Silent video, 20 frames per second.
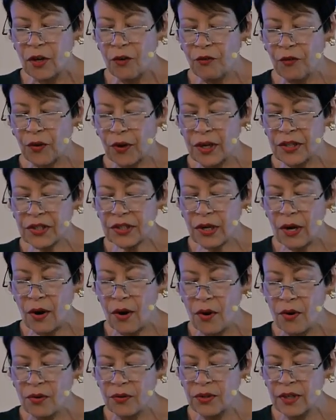for its
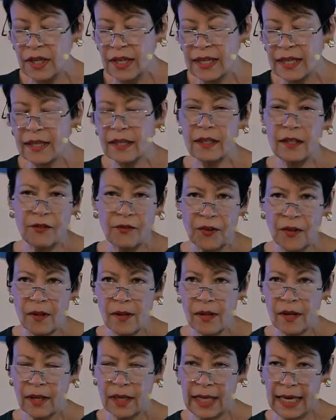own
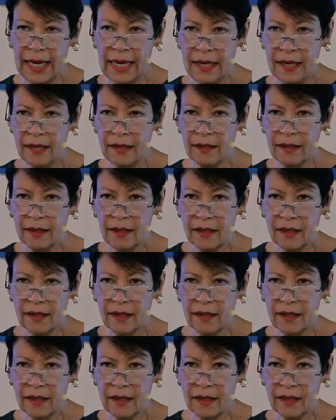evil gain.